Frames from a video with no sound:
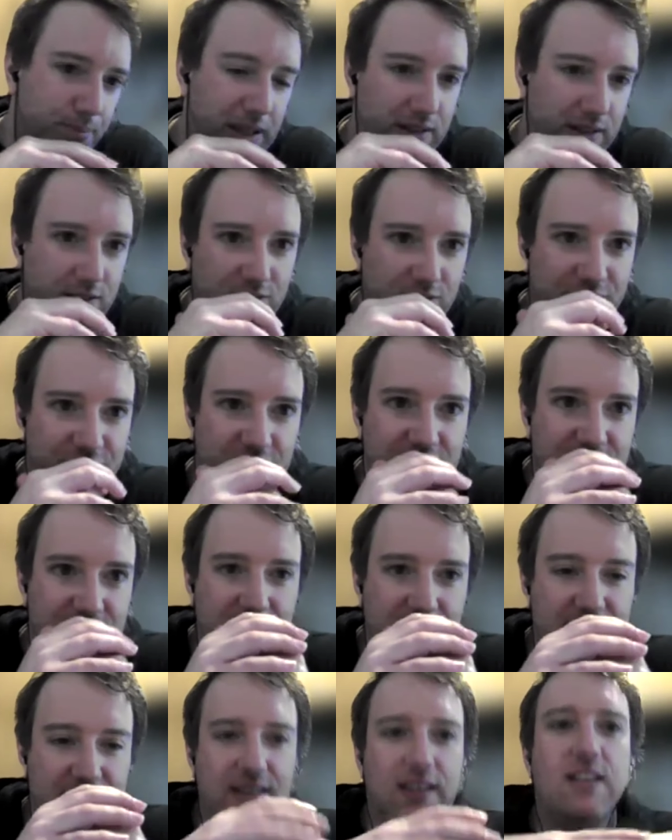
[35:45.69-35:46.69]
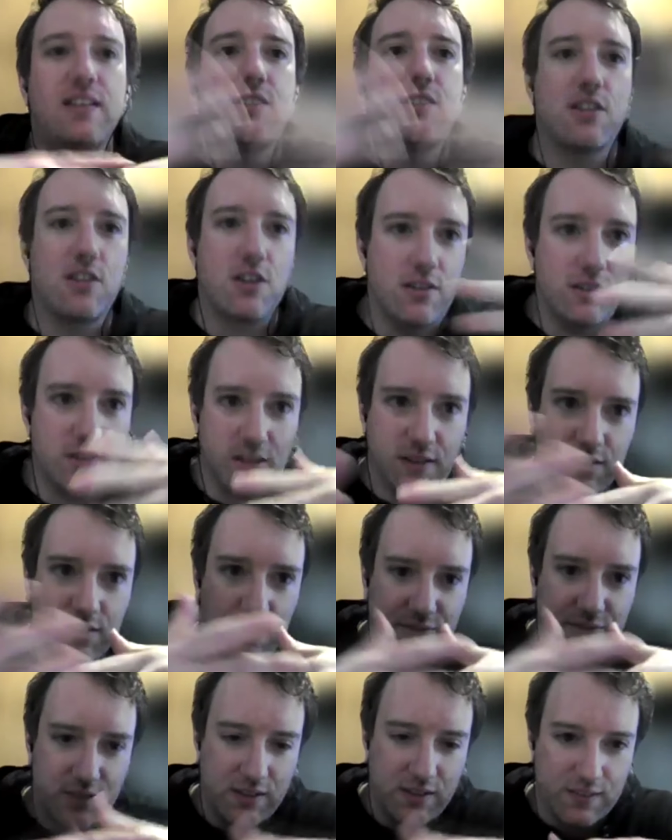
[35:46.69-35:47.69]
particle physics in the context
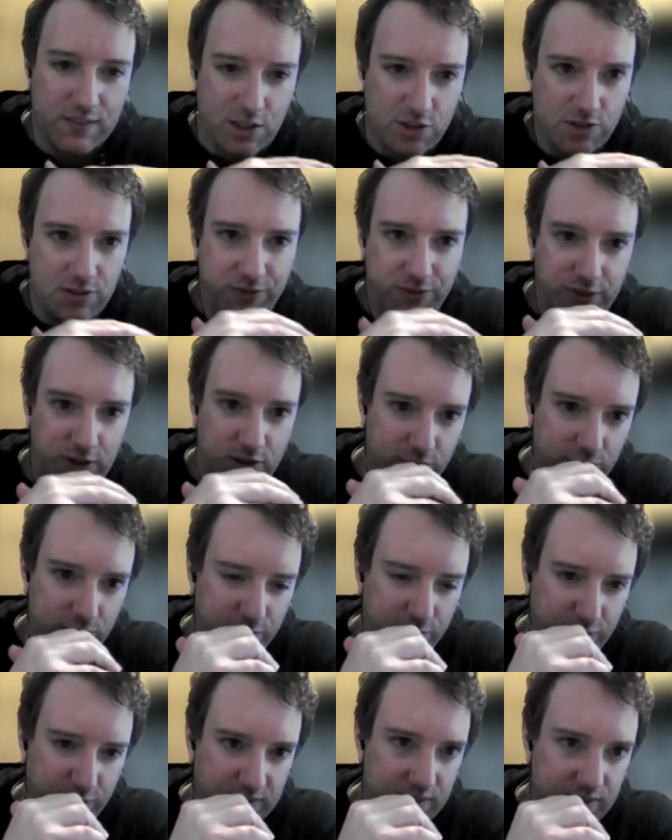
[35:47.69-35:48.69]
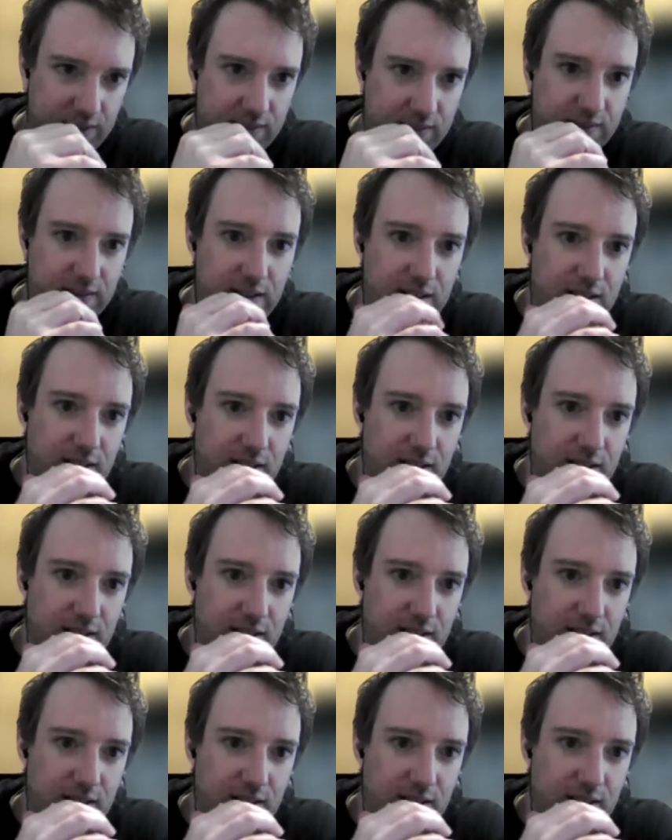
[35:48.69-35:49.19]
of the discussion in philosophy of physics.